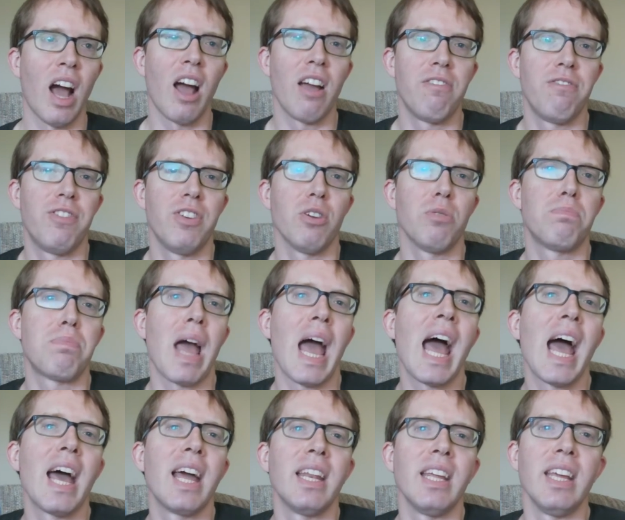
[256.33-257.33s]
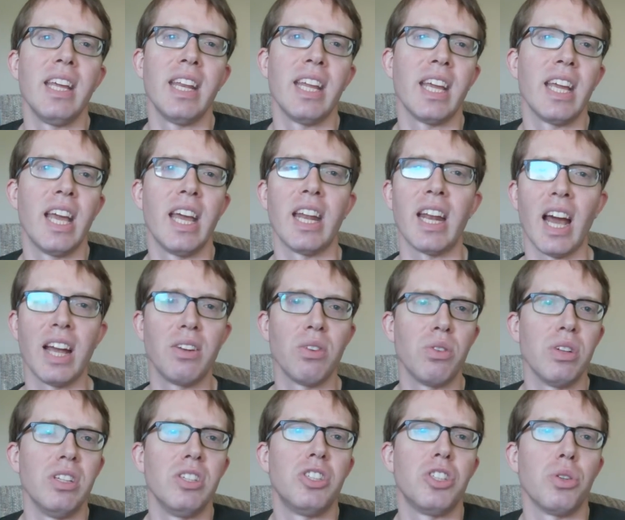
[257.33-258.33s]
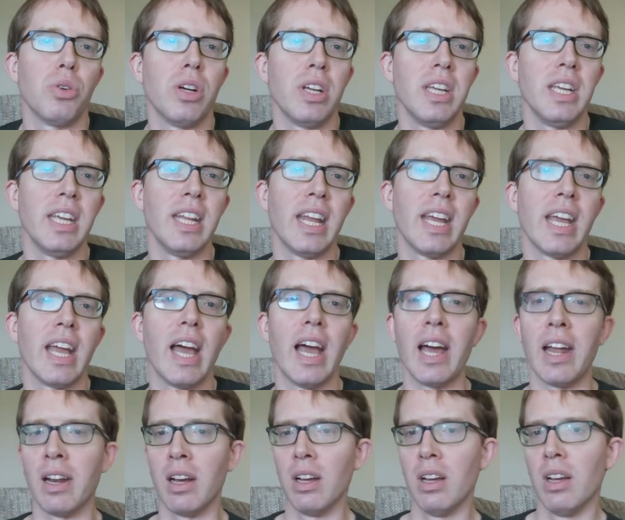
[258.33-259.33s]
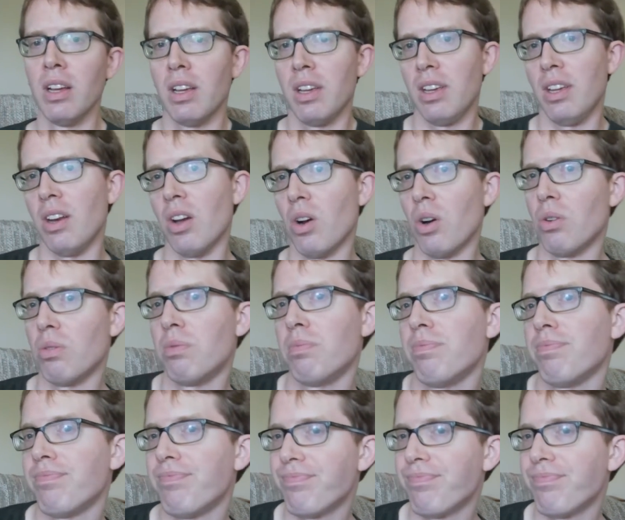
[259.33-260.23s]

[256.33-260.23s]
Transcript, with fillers: I feel bad eating it, I don't enjoy eating it, you know?